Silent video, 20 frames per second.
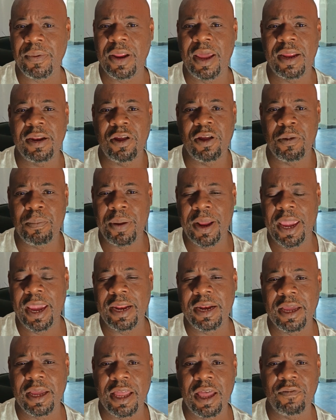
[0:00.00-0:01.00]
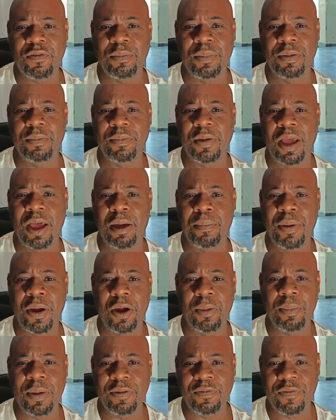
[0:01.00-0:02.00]
of that, they're paying the government
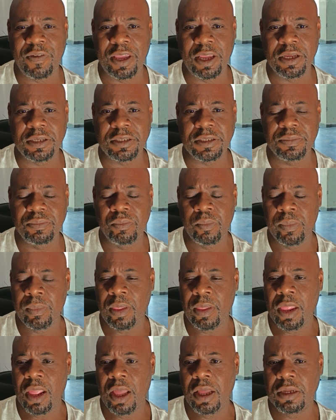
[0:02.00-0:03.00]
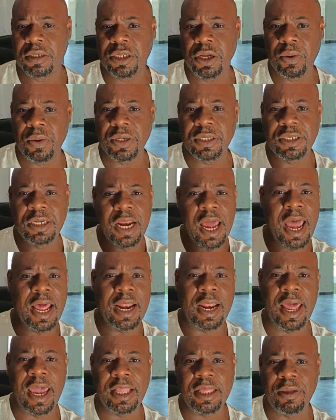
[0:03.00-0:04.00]
permit fees. So it's
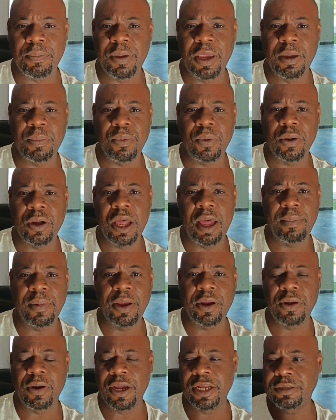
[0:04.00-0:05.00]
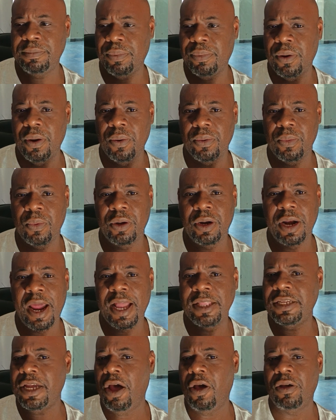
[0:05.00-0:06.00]
not like the people are coming here that's broke. We're
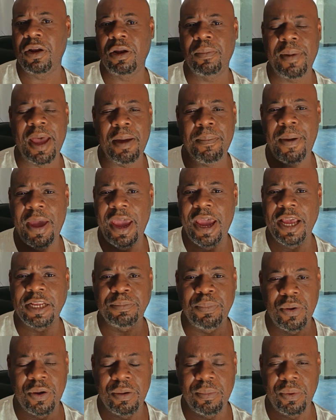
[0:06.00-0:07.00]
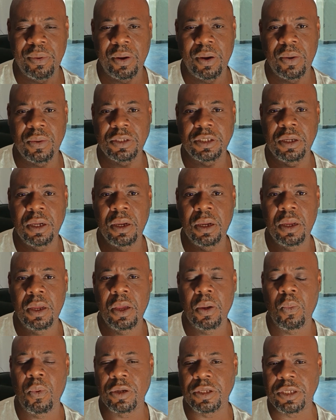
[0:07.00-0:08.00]
not talking about passport bros.
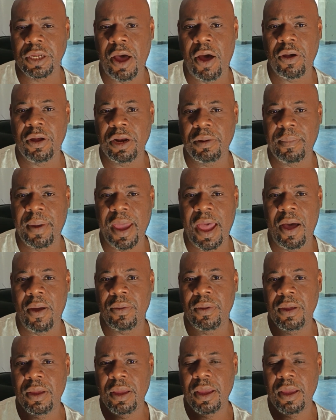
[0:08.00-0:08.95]
We're talking about